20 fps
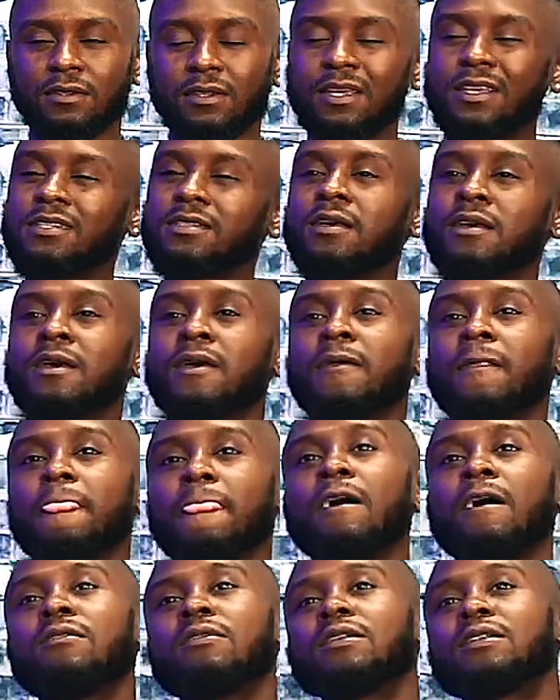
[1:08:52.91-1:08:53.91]
it's
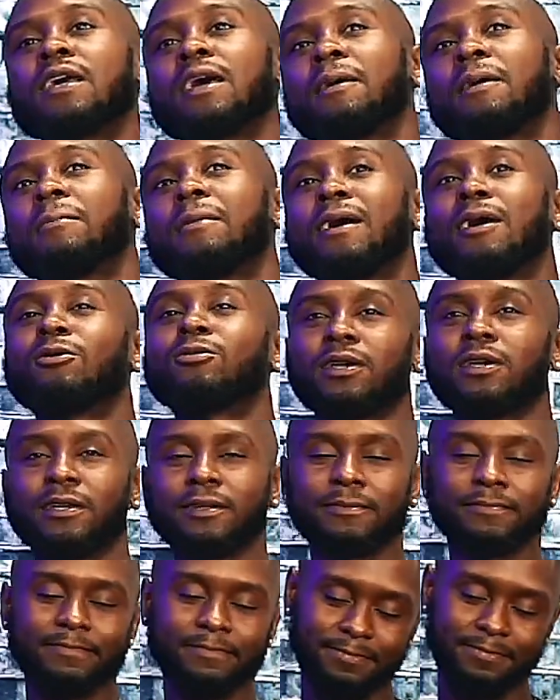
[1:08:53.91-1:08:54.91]
only thing about okay.